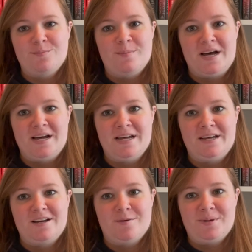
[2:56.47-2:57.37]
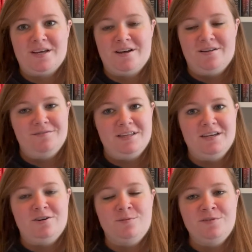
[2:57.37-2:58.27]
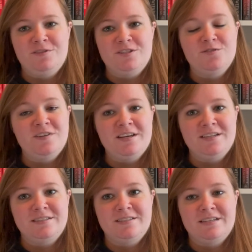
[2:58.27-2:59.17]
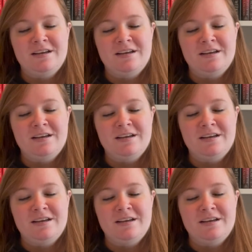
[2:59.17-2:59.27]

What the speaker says: my copy of The Arm of the Sphinx